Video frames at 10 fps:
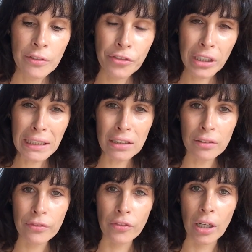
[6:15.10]
feeling
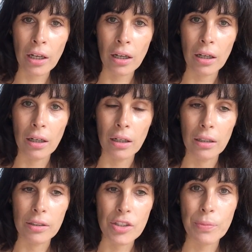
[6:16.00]
of
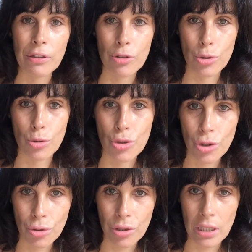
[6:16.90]
spiritual
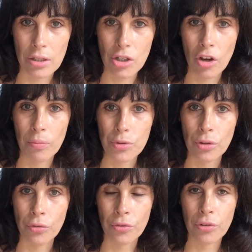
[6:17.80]
truth in terms
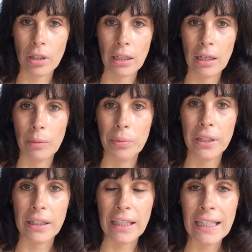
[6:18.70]
of
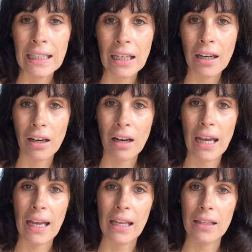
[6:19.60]
being a healer
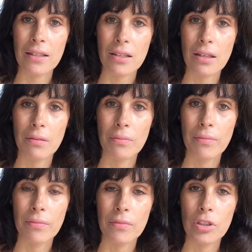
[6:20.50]

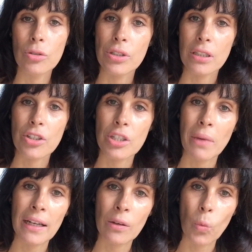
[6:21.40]
and using
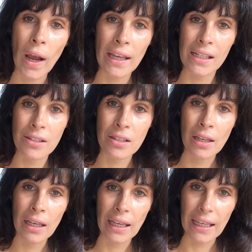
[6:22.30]
shamanic ways
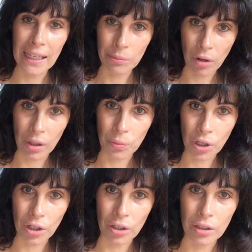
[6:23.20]
in my
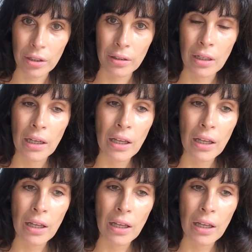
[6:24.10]
work.